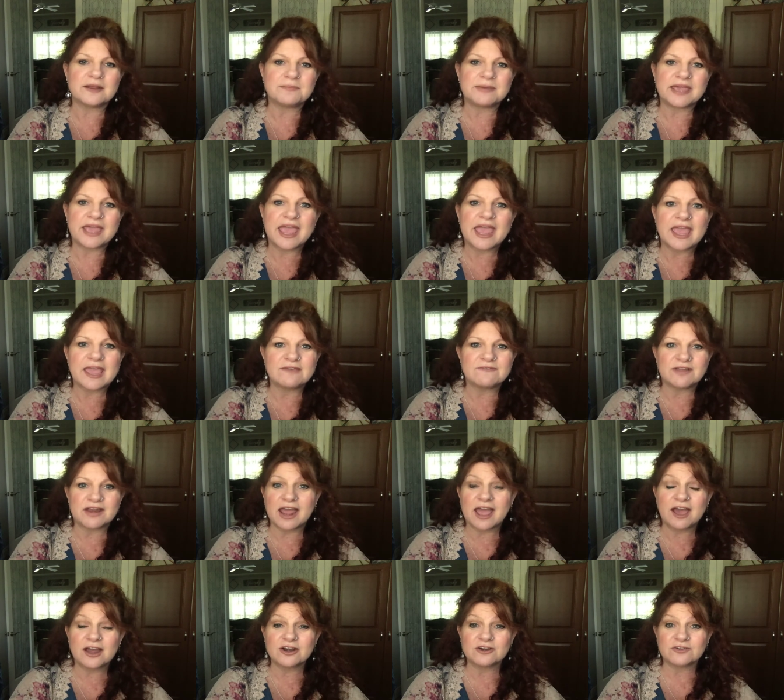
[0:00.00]
behave and
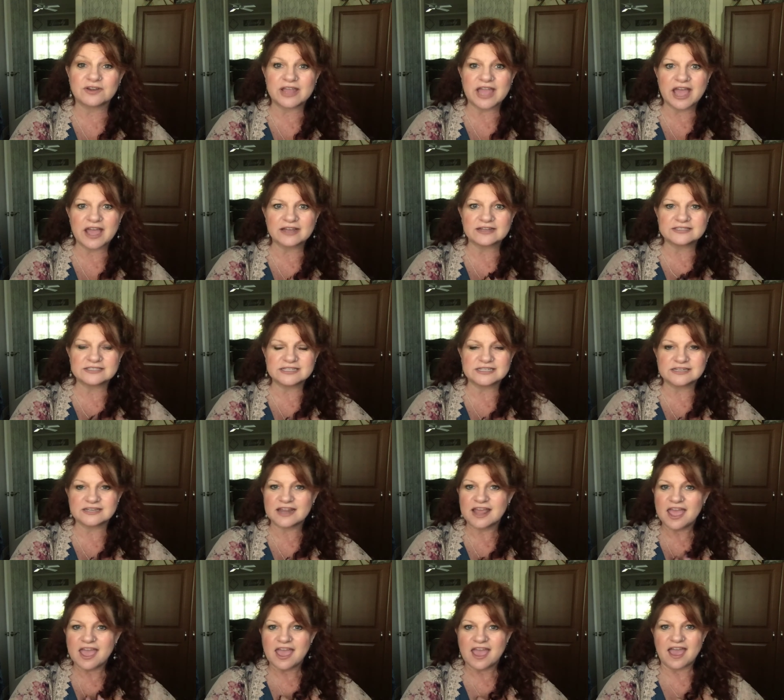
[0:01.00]
how to react and
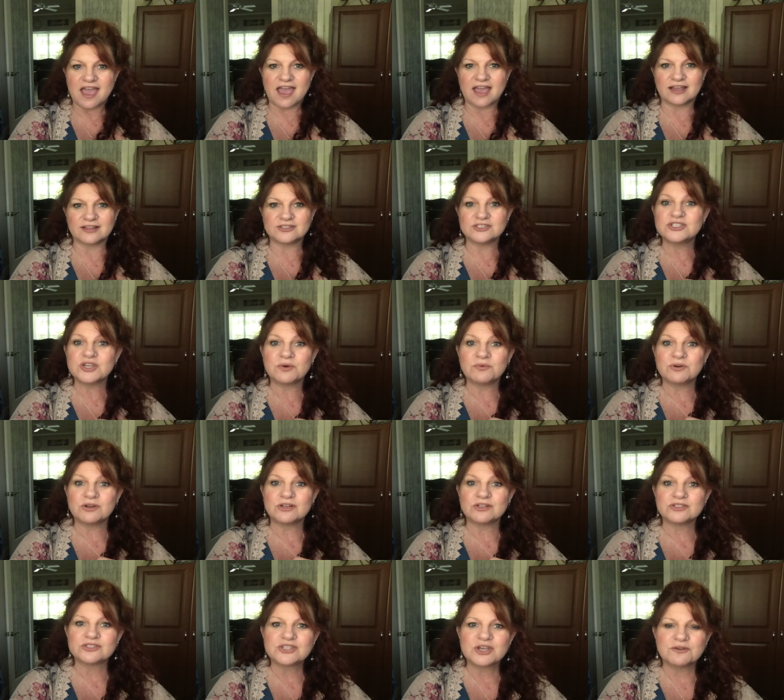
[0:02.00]
and so on
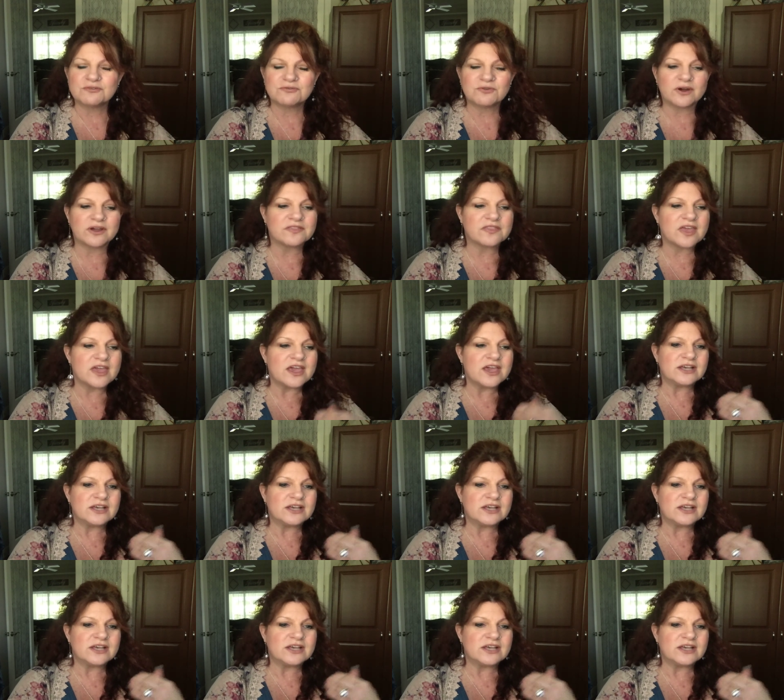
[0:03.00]
and so forth.